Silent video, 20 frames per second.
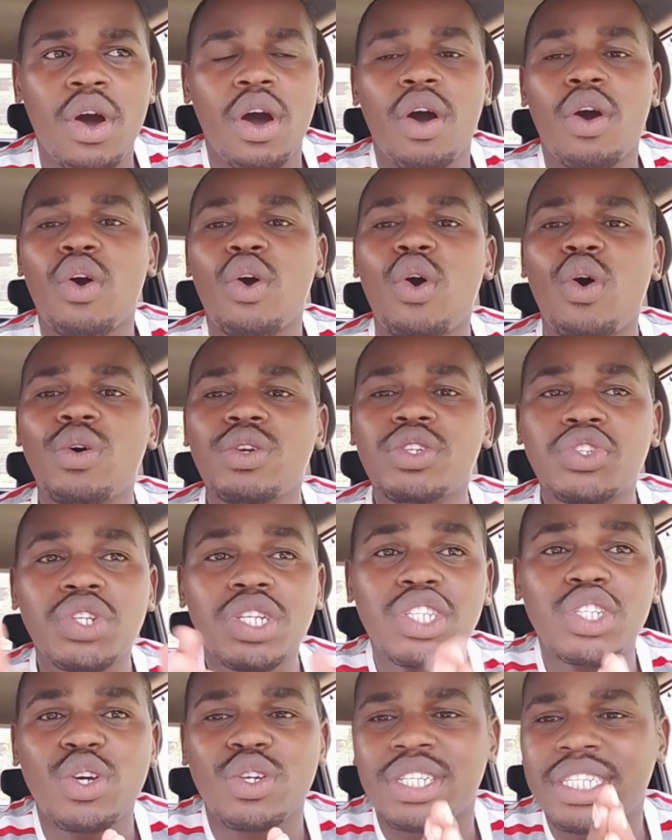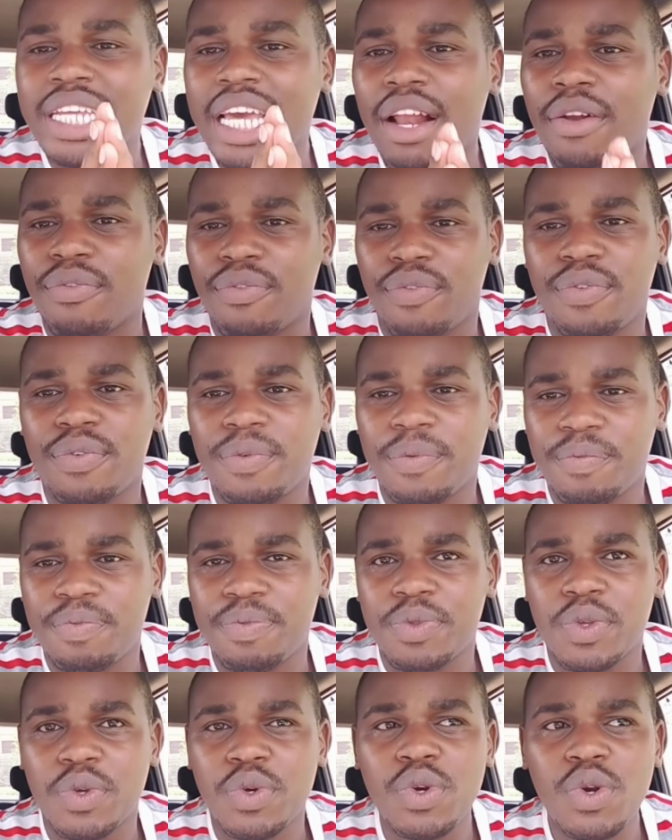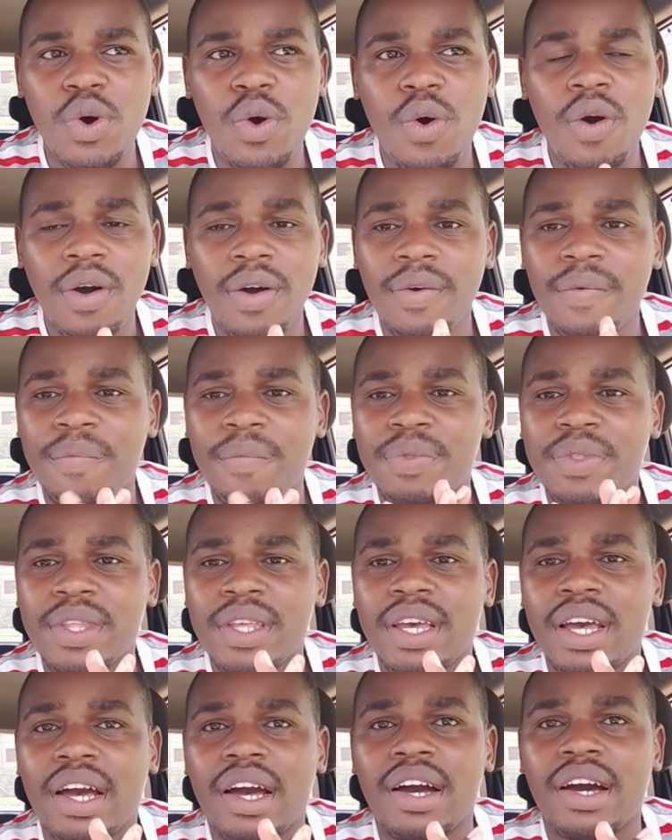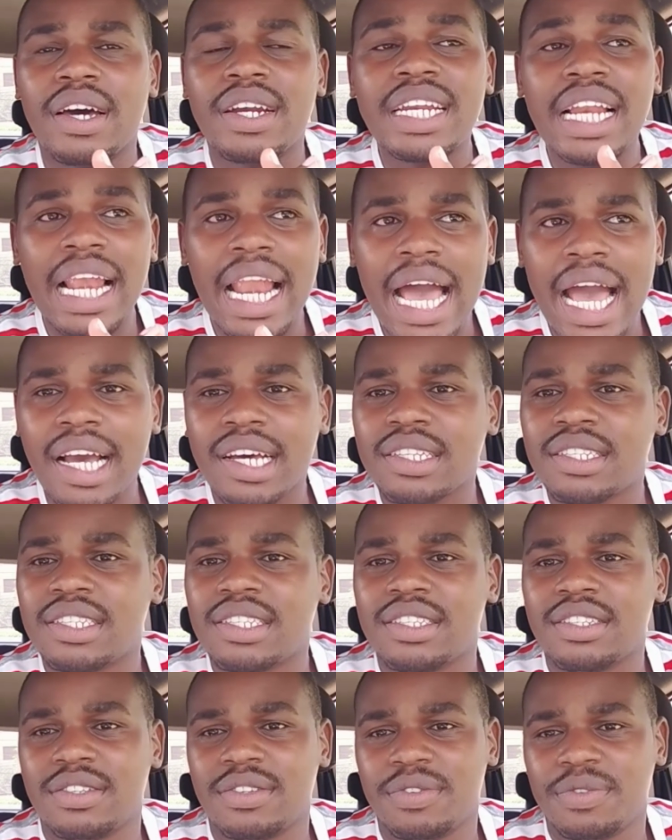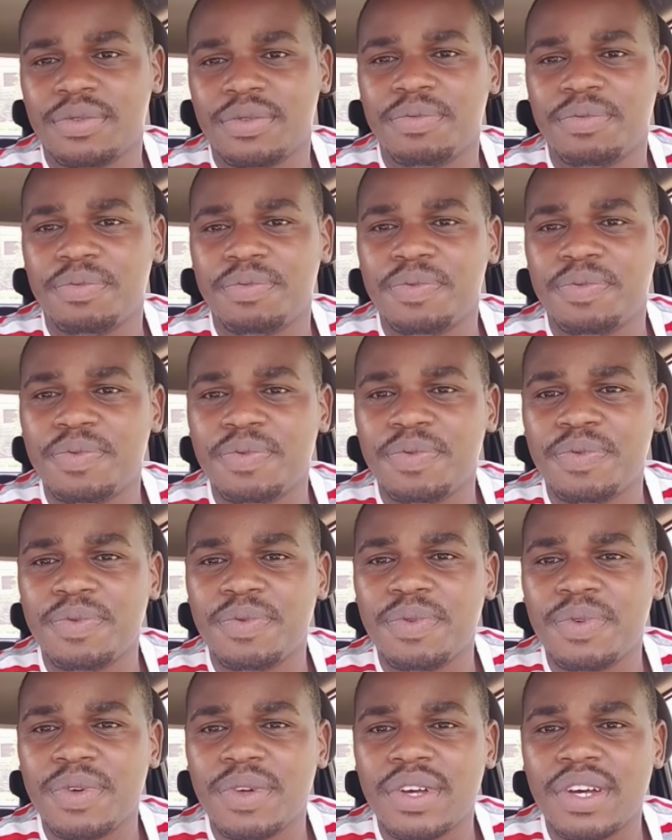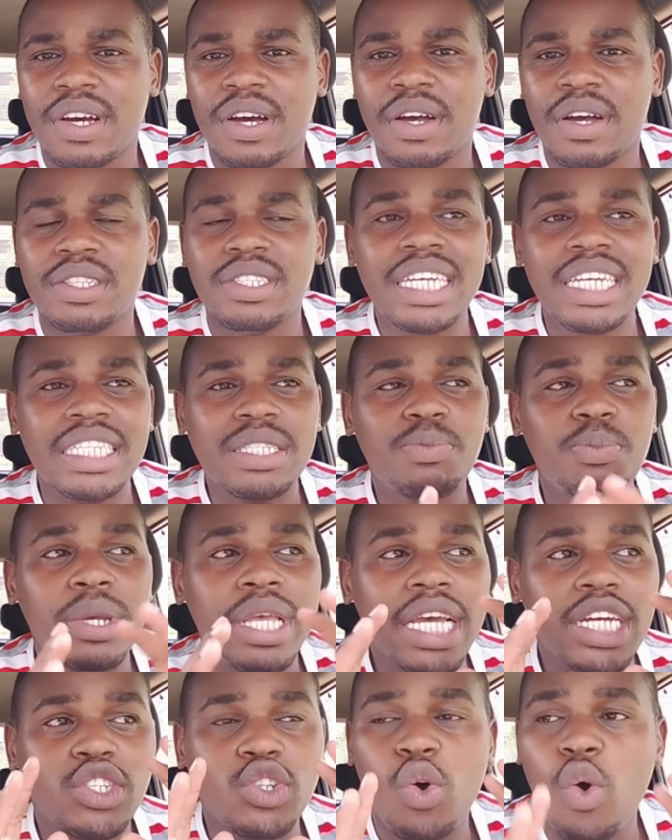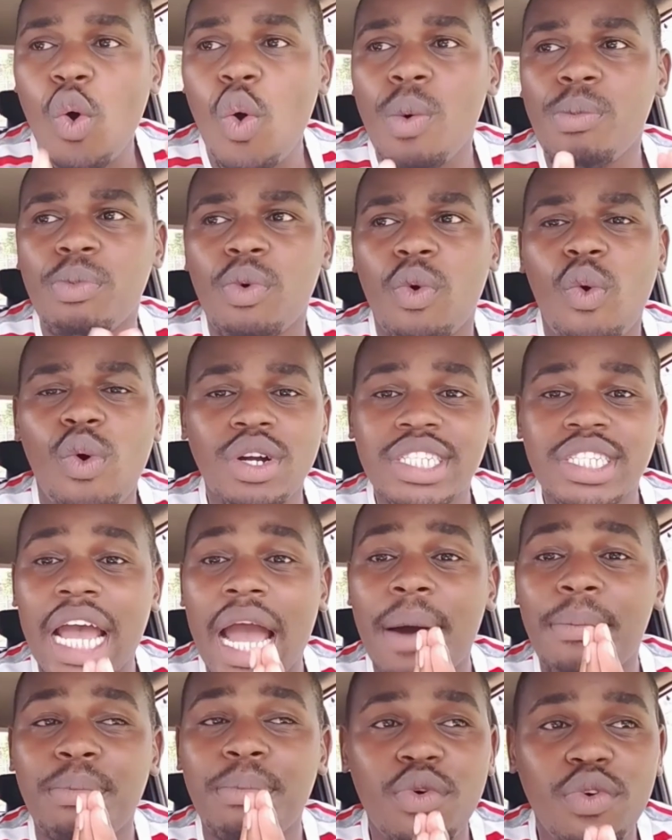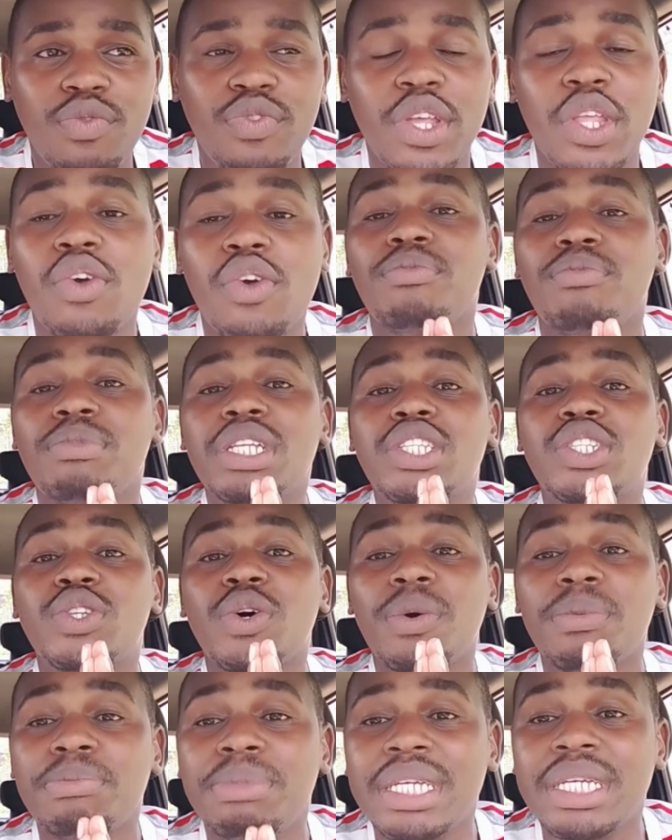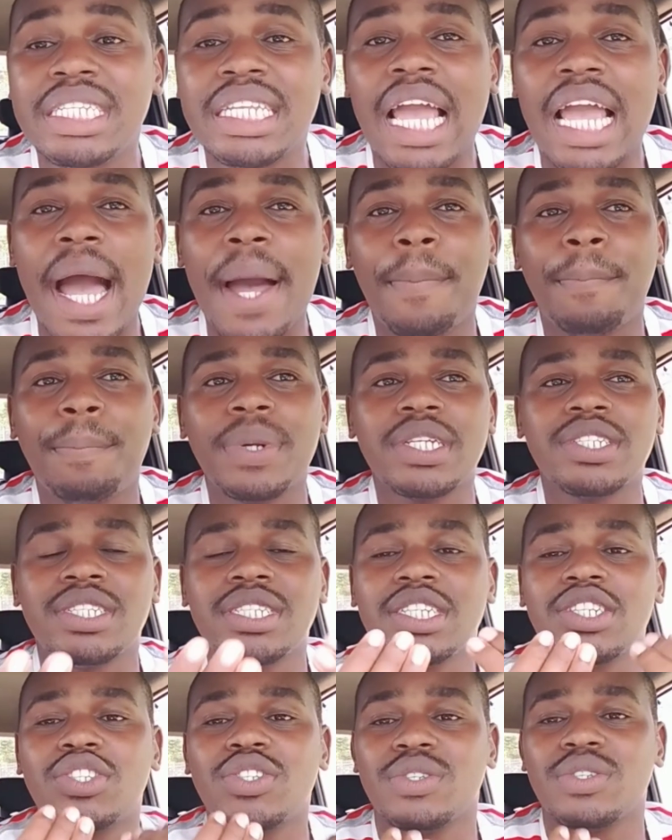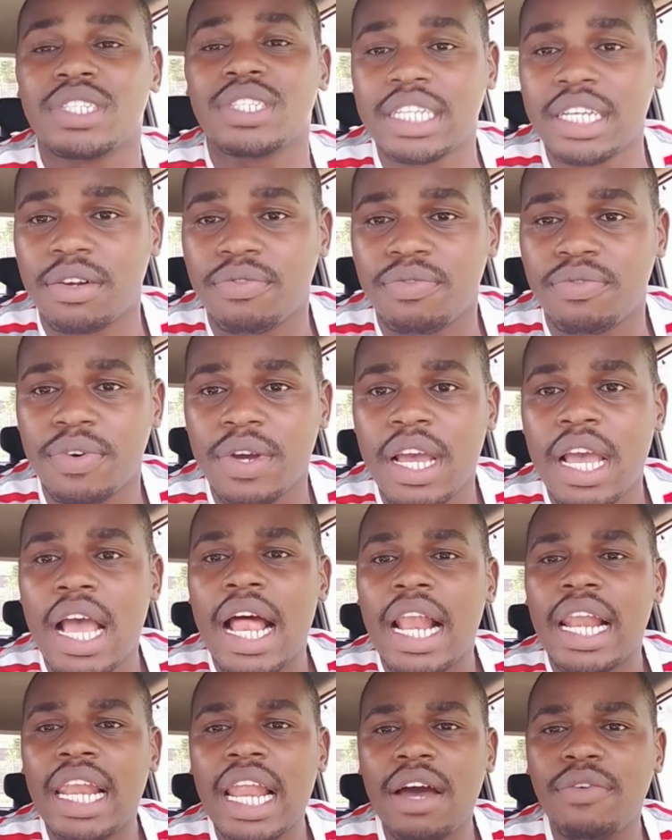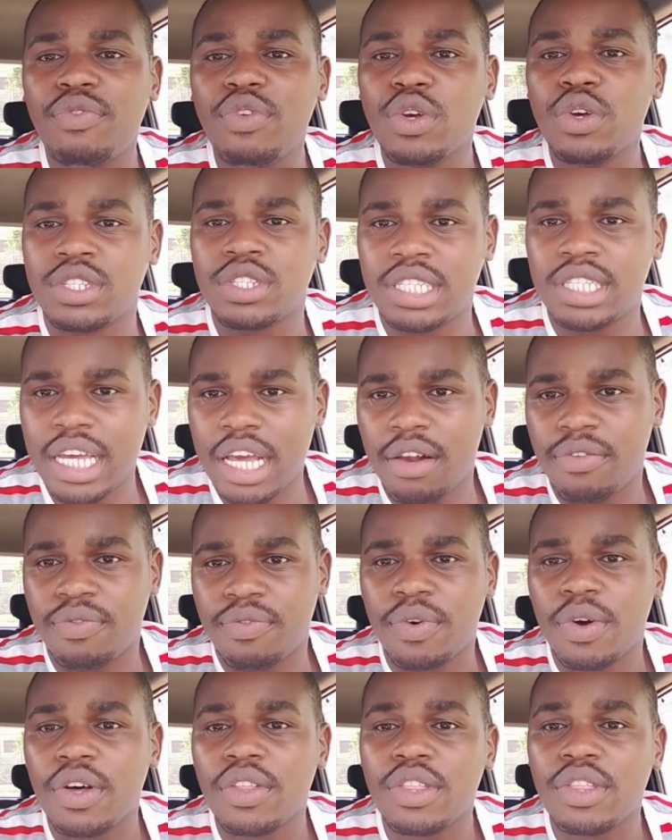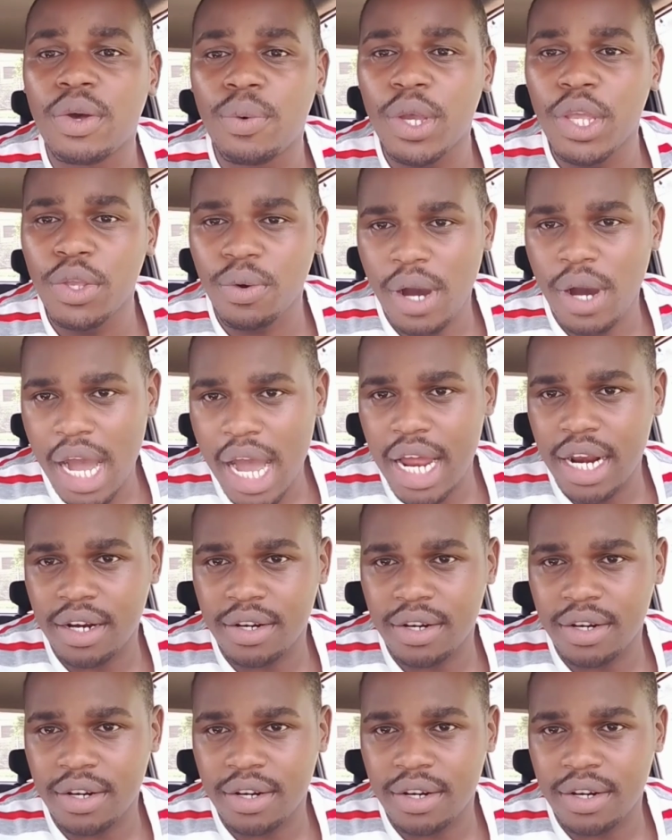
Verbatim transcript: go treat yourself you know relax just be at home watch a movie you've been so busy appreciate yourself love yourself the way you are